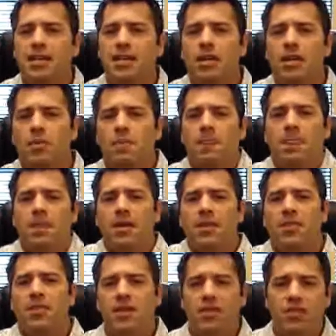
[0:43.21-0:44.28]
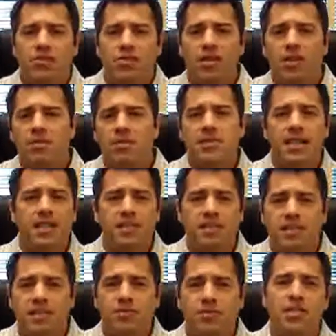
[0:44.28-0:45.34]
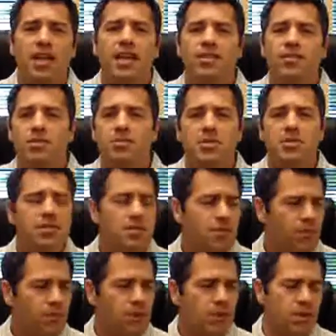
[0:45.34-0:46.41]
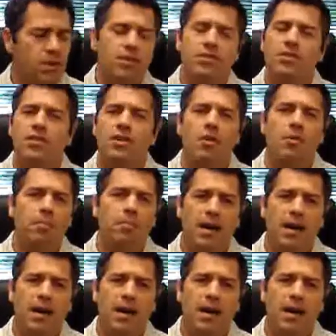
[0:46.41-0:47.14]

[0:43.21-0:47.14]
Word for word: You know, the circumstances have changed from just a few years ago.